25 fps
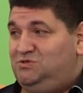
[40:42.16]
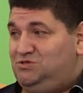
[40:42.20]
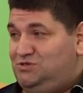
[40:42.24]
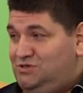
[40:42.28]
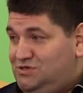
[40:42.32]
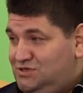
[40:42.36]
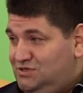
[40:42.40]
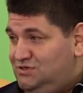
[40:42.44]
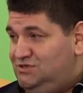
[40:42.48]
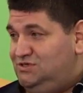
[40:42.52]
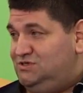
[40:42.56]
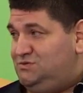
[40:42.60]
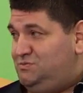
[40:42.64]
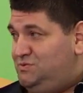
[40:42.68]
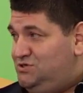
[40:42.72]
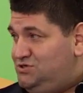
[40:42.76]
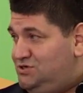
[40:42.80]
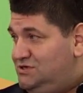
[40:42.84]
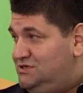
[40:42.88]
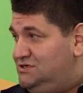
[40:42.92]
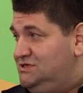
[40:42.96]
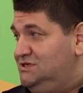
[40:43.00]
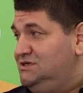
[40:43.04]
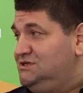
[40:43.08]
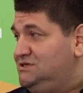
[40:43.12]
do
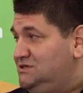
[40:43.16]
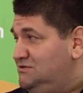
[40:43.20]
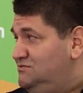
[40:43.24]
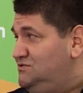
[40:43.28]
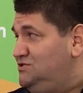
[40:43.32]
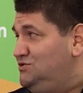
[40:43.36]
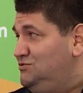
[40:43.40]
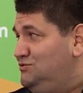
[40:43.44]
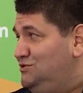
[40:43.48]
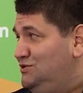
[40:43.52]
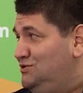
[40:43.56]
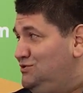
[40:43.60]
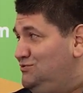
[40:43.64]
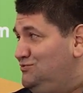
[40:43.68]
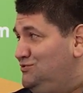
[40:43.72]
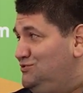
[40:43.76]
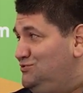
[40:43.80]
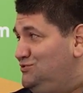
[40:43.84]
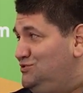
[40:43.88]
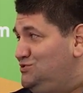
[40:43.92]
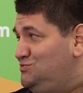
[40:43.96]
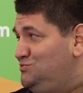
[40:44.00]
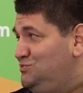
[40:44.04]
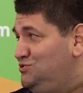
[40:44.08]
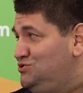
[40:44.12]
some
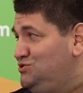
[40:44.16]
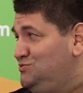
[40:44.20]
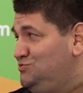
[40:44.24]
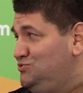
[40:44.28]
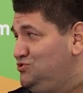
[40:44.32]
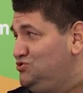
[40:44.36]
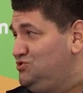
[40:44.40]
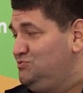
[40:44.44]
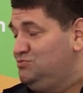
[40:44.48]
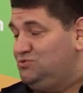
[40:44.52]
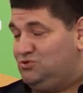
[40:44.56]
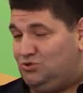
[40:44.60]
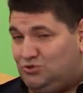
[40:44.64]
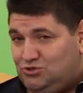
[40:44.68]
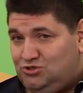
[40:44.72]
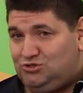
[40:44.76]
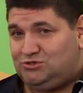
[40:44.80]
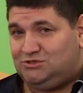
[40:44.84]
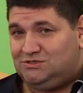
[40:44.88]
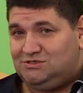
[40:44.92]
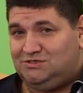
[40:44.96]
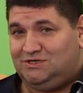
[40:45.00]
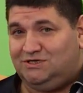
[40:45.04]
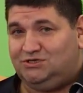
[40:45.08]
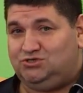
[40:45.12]
remote
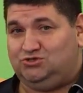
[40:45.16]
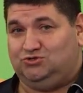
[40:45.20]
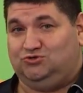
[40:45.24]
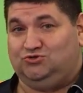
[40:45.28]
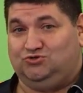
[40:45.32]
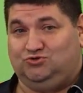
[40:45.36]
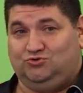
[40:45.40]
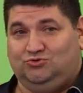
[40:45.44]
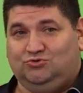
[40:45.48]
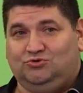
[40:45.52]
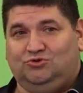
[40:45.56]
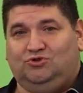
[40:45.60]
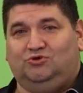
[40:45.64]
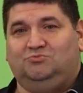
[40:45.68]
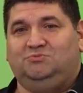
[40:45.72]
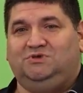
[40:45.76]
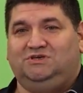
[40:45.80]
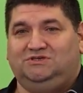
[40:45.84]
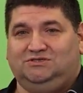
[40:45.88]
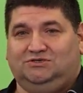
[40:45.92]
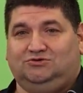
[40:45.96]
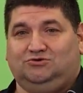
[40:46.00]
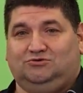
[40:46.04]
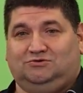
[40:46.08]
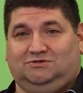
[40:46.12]
controlling. We will
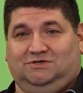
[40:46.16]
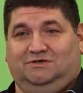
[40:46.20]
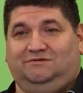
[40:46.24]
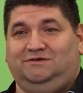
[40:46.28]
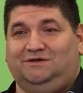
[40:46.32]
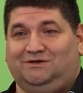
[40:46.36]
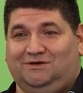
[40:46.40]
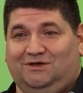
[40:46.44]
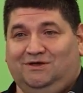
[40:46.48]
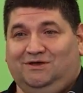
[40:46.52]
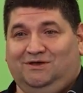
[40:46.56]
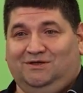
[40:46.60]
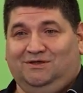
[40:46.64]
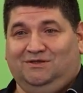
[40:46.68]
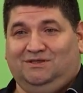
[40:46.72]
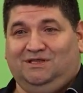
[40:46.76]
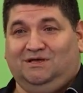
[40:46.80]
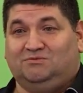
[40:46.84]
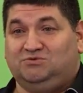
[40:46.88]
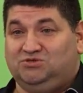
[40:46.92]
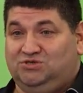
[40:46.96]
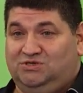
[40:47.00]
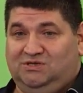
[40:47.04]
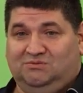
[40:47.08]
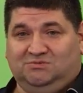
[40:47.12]
definitely know that there
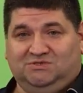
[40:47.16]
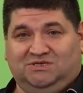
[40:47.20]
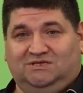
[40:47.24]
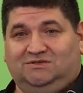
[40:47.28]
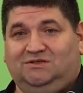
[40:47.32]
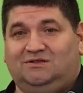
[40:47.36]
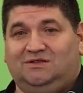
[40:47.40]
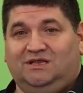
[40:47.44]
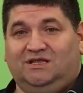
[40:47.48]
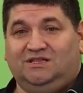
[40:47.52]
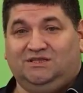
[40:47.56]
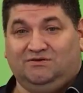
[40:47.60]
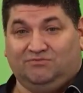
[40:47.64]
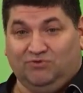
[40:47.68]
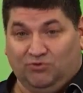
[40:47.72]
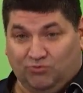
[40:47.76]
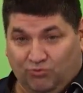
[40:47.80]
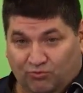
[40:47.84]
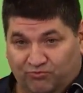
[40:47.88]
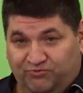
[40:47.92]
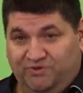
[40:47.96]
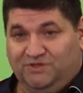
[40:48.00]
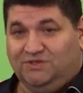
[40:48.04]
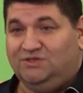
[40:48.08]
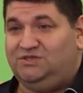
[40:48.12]
is a
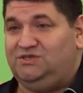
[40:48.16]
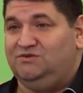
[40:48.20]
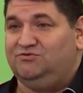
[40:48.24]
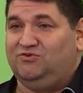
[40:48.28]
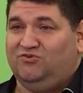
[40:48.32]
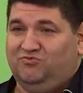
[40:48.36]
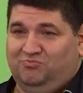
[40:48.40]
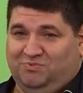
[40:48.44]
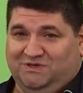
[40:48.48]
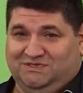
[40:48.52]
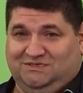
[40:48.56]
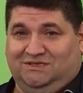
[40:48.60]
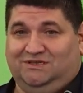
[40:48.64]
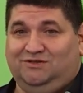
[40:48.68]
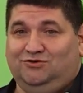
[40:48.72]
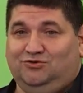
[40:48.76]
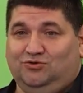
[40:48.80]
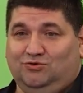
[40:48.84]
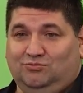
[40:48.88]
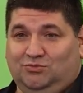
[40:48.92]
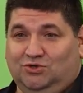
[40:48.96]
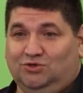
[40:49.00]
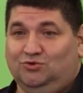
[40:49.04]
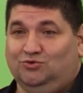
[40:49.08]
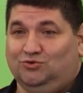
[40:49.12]
truck coming
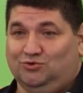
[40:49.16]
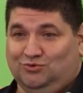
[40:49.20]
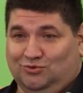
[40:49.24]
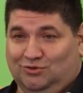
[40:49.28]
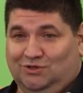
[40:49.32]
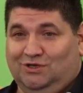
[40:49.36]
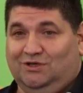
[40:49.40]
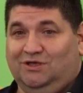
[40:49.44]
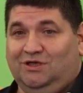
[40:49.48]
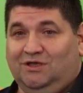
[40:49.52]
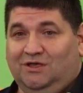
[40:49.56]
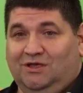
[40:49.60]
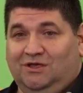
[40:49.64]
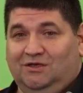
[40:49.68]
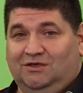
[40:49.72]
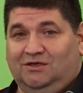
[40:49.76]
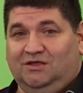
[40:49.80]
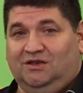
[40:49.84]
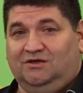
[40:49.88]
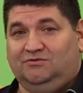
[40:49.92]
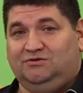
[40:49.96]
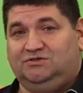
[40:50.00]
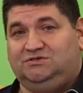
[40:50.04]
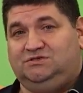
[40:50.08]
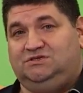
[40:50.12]
from
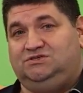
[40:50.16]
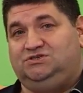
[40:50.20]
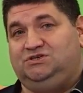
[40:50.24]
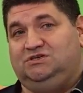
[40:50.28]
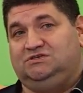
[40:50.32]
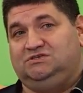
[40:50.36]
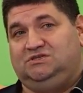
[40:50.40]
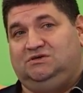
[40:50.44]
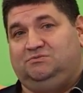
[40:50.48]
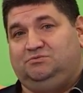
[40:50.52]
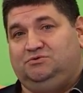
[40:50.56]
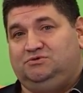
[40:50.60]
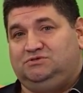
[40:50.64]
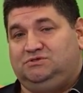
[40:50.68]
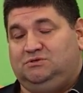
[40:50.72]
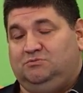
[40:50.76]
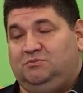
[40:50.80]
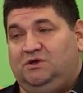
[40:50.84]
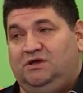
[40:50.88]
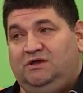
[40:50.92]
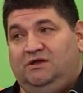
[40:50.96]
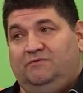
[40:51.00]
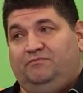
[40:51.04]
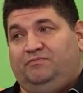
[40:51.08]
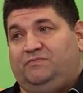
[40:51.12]
around the
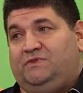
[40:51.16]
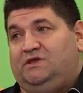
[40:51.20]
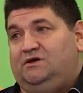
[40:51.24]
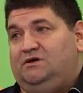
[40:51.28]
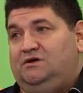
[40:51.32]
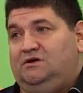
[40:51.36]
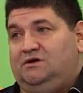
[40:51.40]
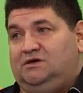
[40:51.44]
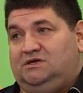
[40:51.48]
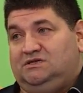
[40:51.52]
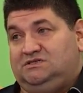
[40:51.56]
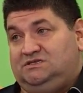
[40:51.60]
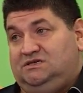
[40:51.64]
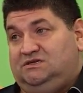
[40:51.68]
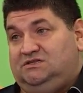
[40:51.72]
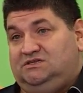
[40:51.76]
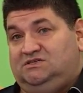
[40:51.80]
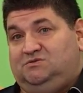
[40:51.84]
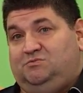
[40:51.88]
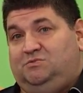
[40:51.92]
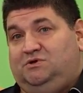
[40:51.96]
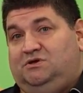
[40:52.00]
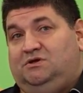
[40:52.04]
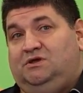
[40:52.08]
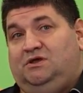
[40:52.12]
corner
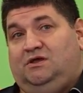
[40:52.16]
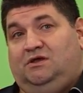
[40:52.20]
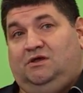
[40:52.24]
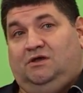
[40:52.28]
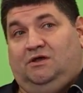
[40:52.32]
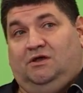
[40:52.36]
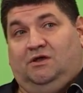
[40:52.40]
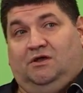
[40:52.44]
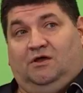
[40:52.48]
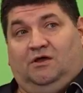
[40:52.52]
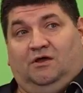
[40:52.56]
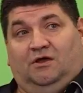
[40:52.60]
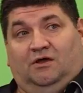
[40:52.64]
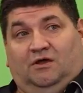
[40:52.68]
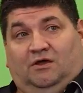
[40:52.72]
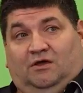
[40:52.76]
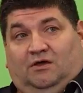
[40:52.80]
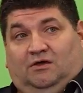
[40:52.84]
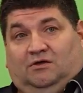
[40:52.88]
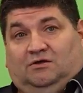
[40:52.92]
this very moment.